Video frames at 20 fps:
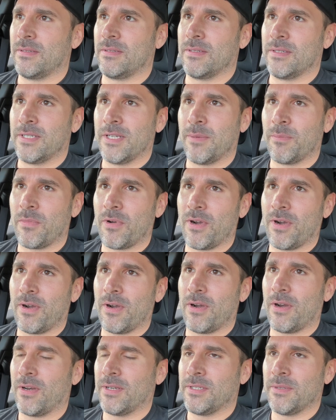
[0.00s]

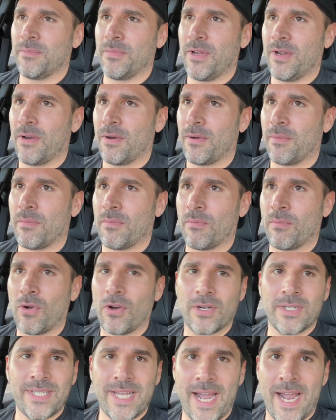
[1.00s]
Dimir
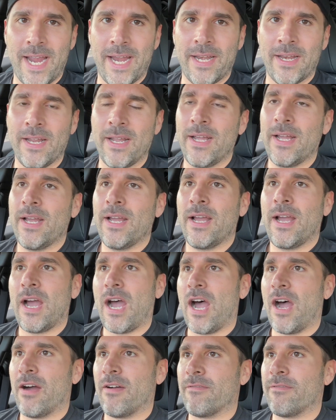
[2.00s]
Murktide
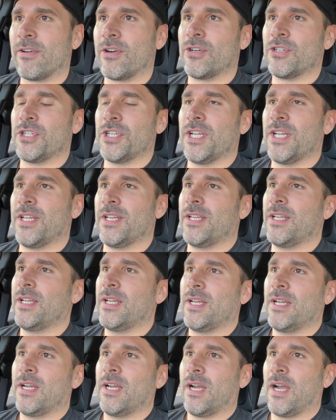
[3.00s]
version,
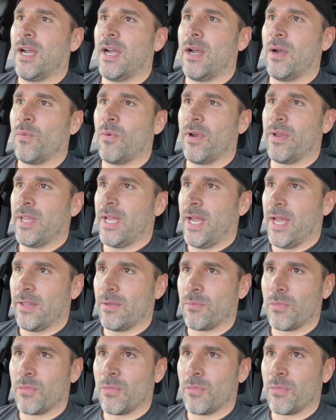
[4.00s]
where they had the